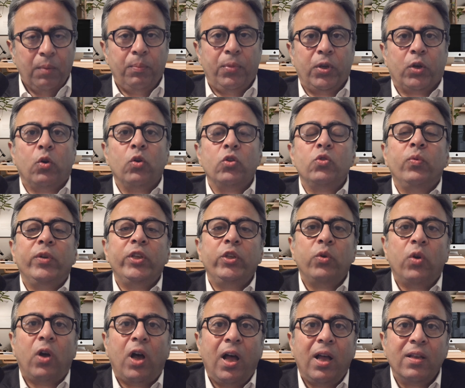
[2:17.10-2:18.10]
Because when
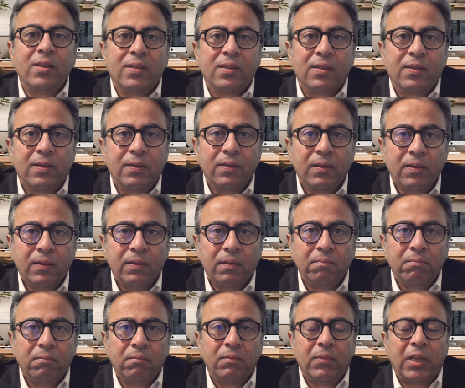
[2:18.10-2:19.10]
you ask
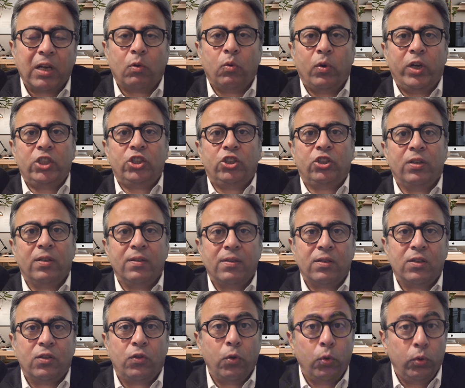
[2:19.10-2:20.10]
the
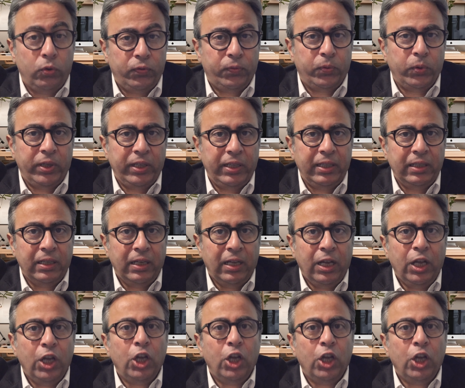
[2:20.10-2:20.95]
questions thoughtfully,